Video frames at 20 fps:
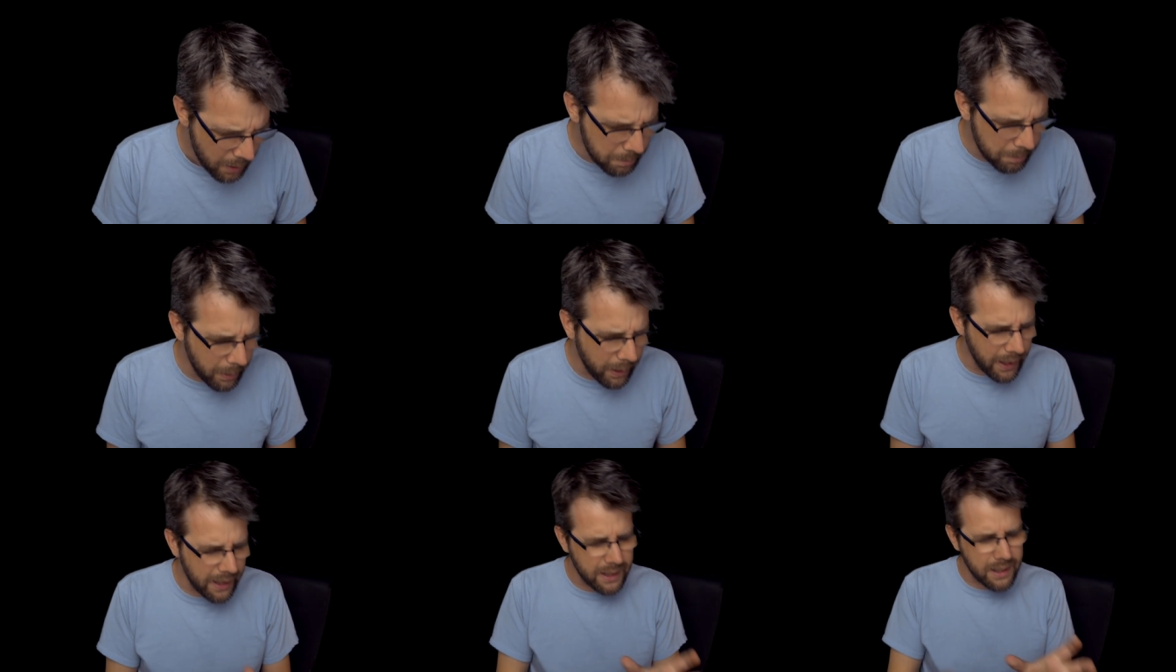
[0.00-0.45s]

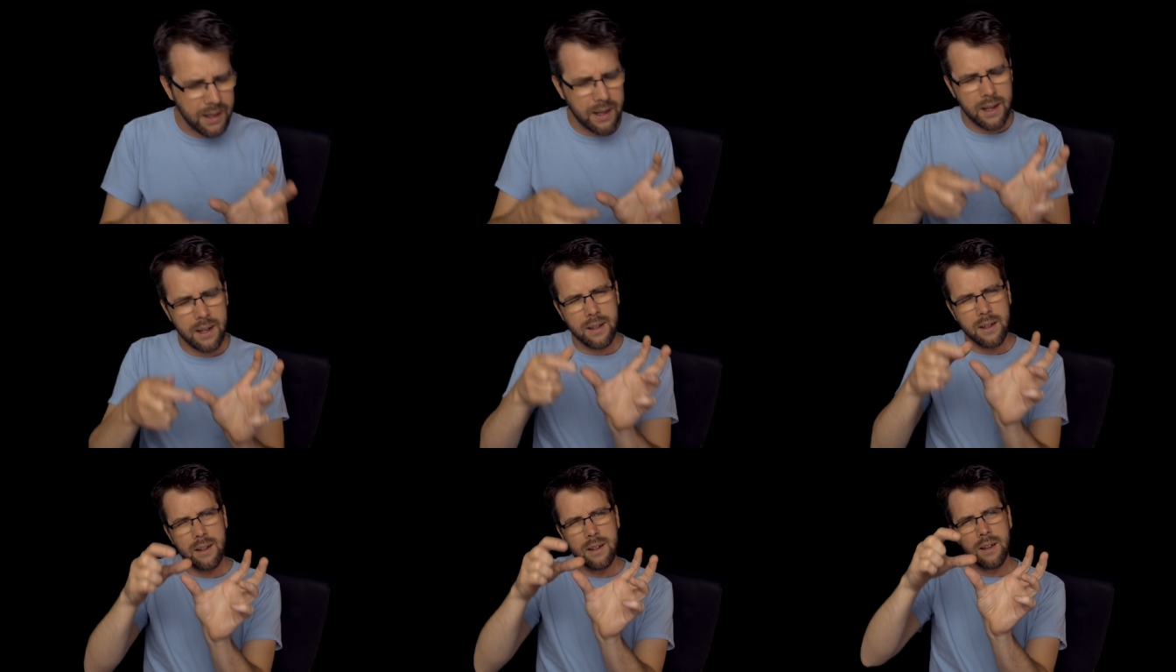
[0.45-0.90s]
but
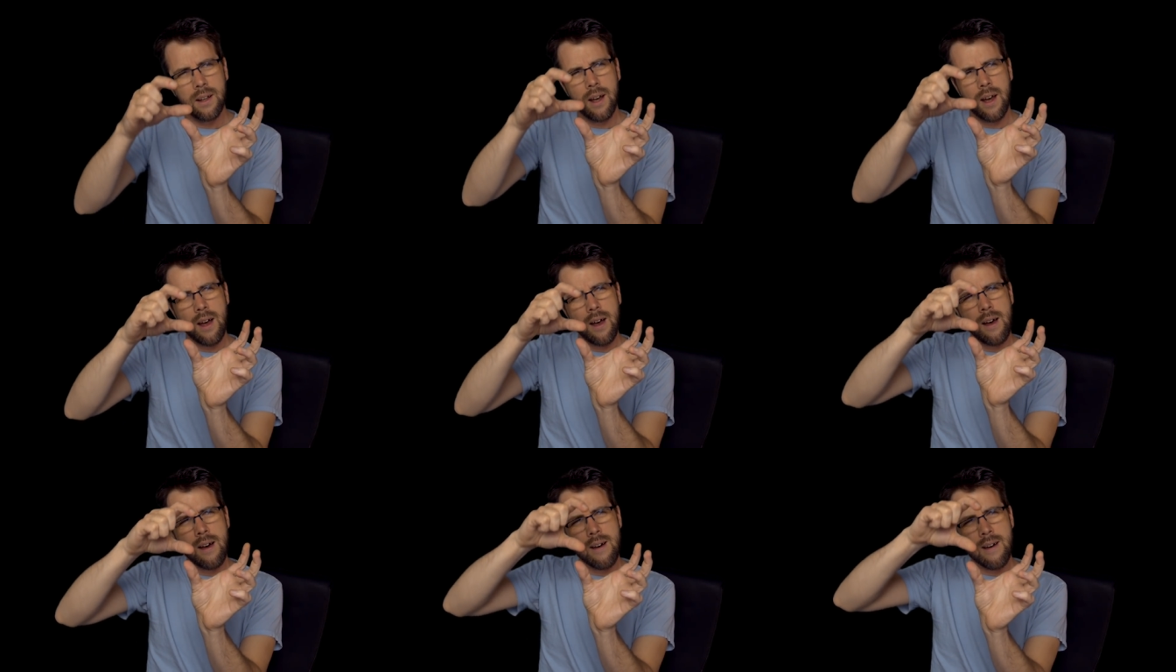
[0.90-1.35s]
uh,
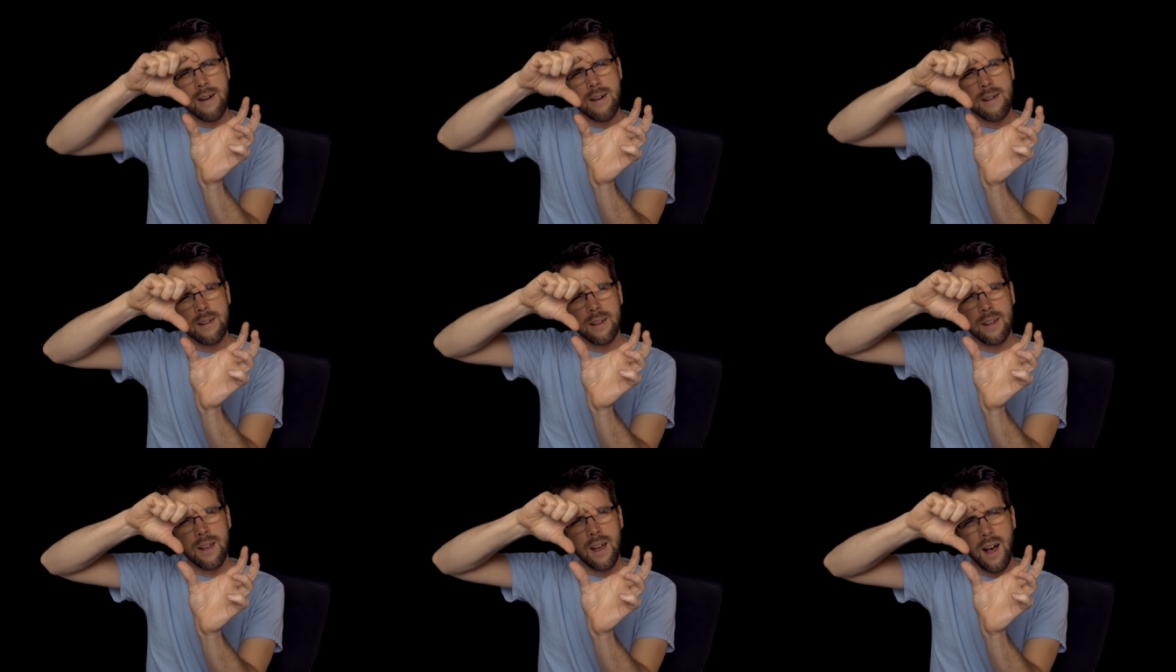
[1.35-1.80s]

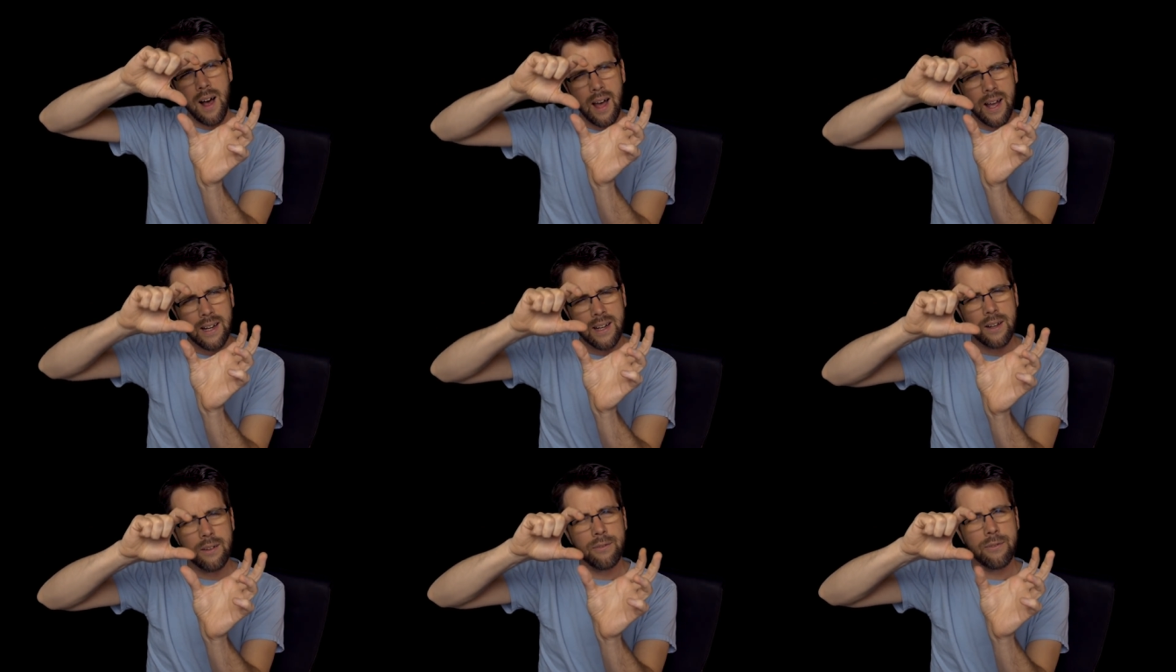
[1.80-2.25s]
uh
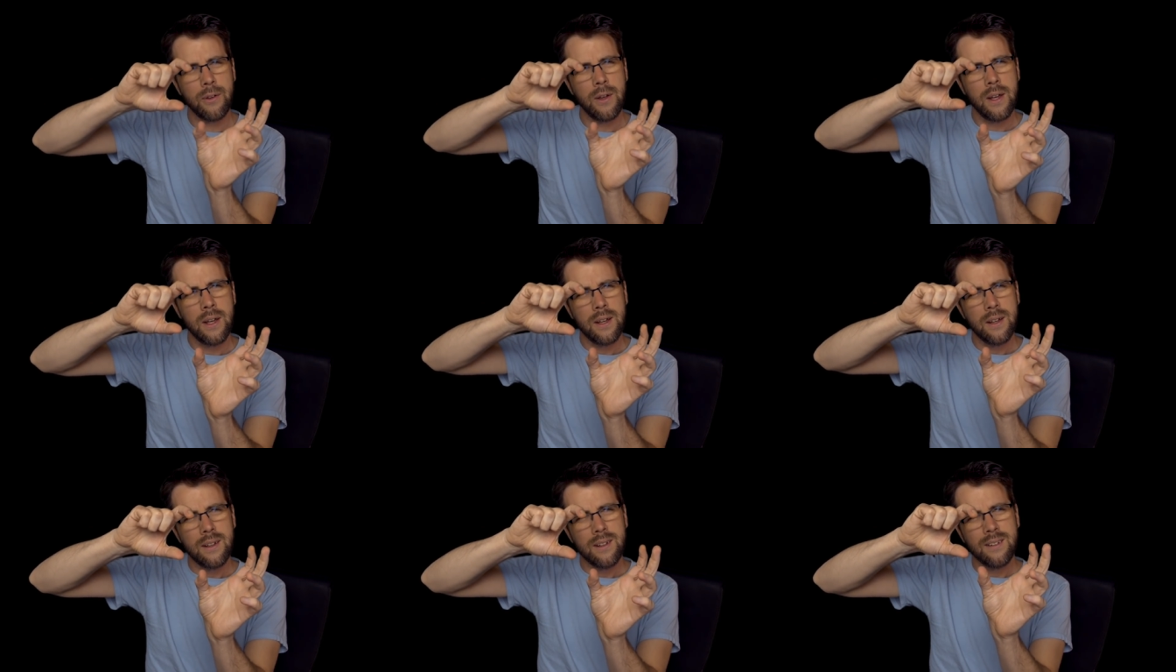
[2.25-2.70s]
kind of
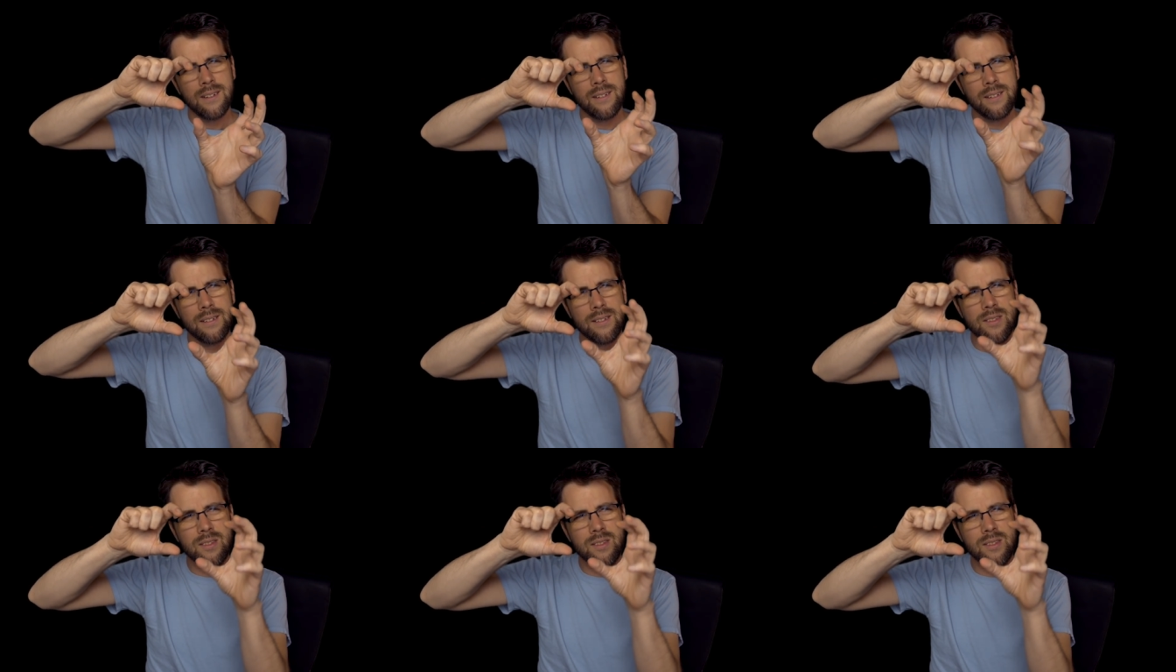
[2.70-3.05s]
uh,